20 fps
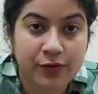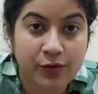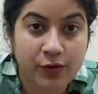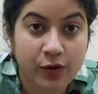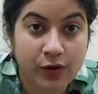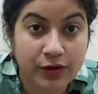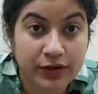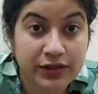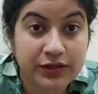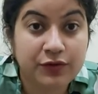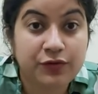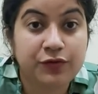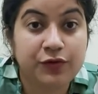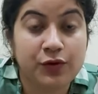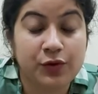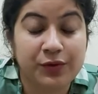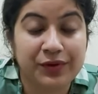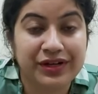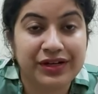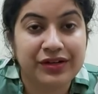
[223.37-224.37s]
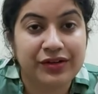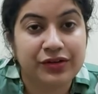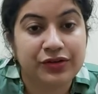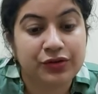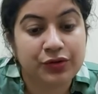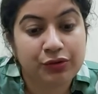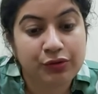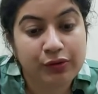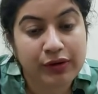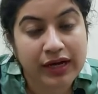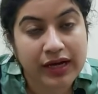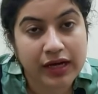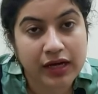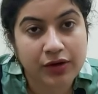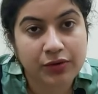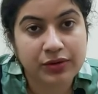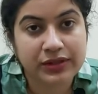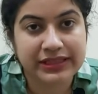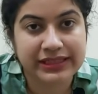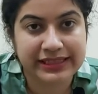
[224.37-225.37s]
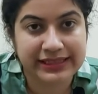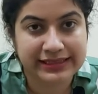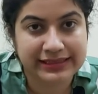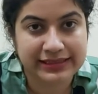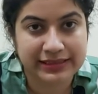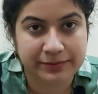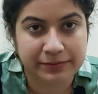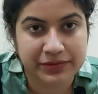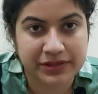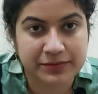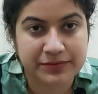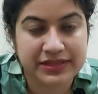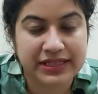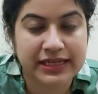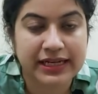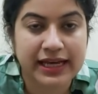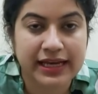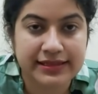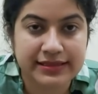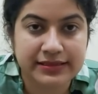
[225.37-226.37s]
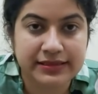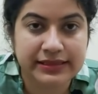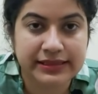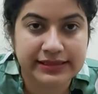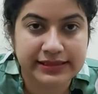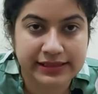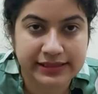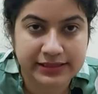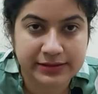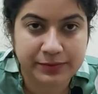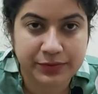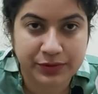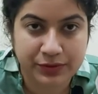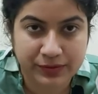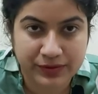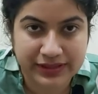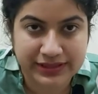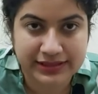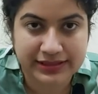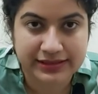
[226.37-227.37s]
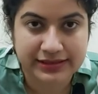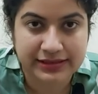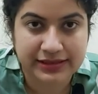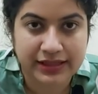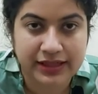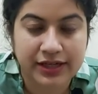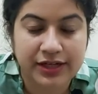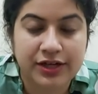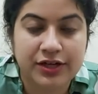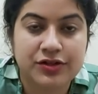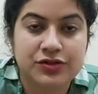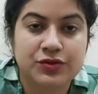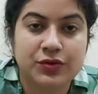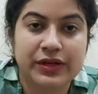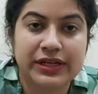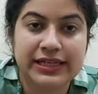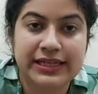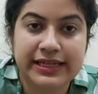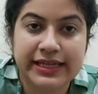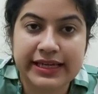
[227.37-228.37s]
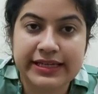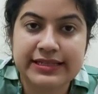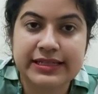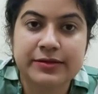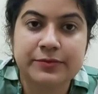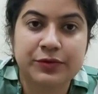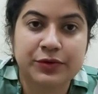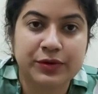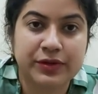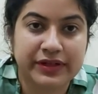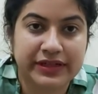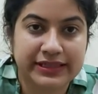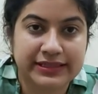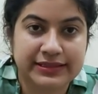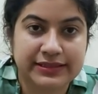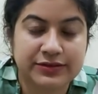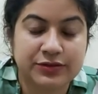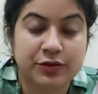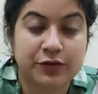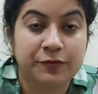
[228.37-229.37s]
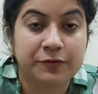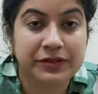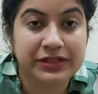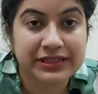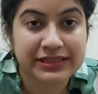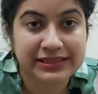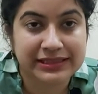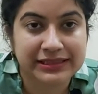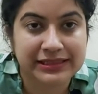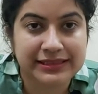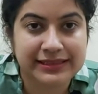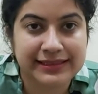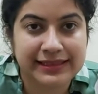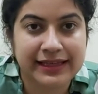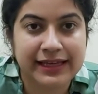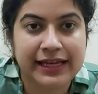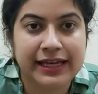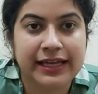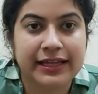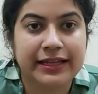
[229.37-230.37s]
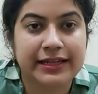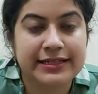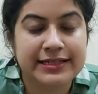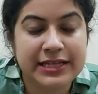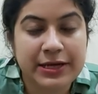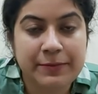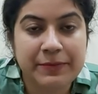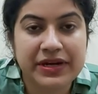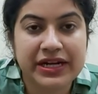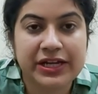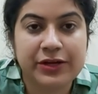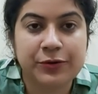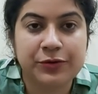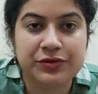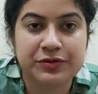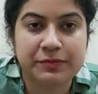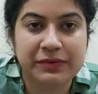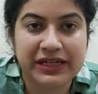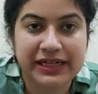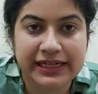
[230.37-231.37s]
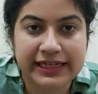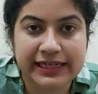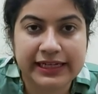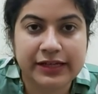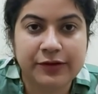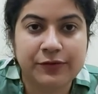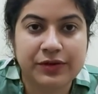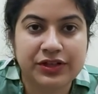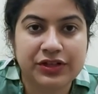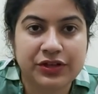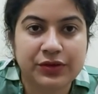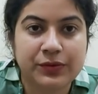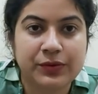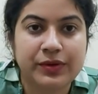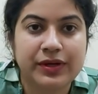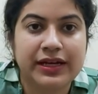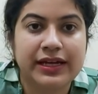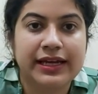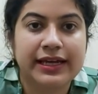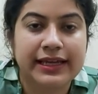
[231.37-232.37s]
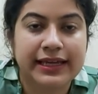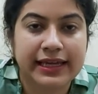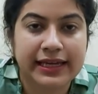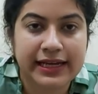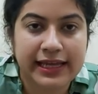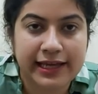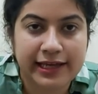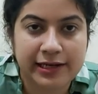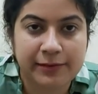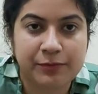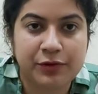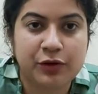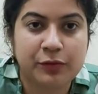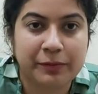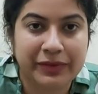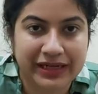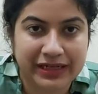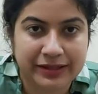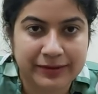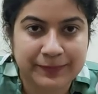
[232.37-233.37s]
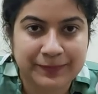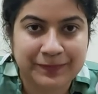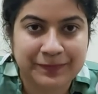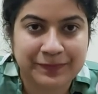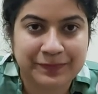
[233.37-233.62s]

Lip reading: on the phone throughout these symptoms and as the disease progresses. So in case it progresses or worsens, then somebody who's been dealing with you can help you better.